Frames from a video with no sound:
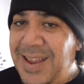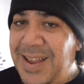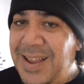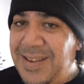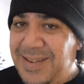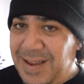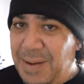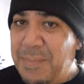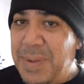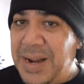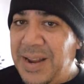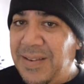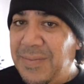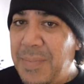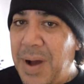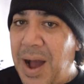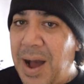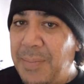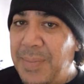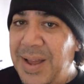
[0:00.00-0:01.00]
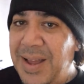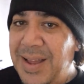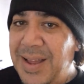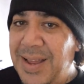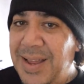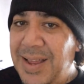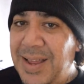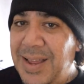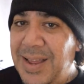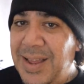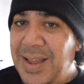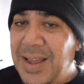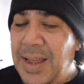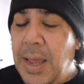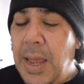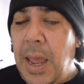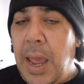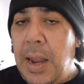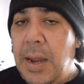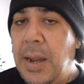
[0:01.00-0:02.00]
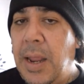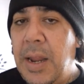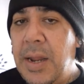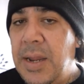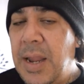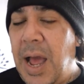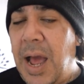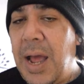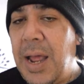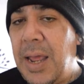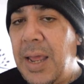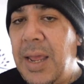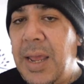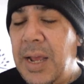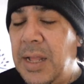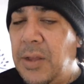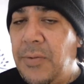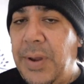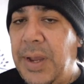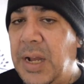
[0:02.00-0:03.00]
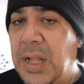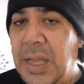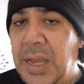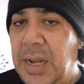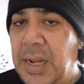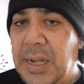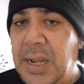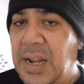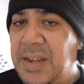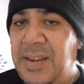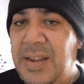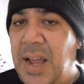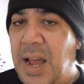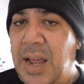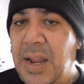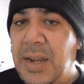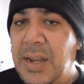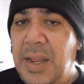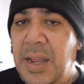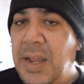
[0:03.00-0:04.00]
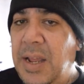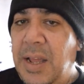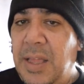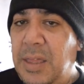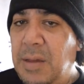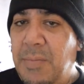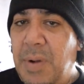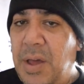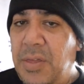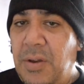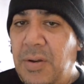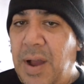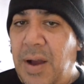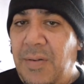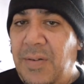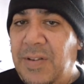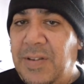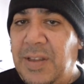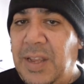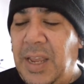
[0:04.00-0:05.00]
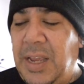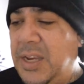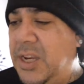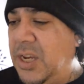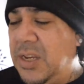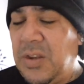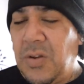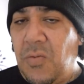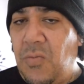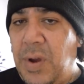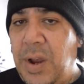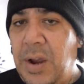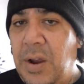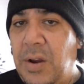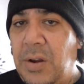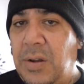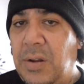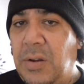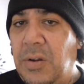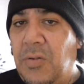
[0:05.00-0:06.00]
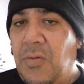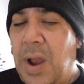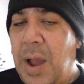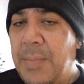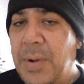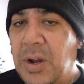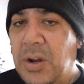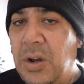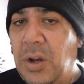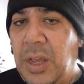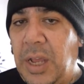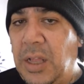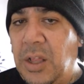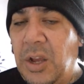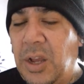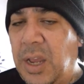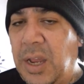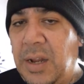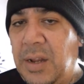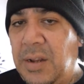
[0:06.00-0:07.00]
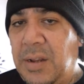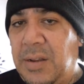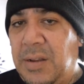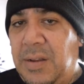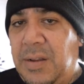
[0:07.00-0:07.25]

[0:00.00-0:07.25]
somebody's mom. And not Hillary Clinton. That's not the mother I always think. She's a weird grandma cookie looking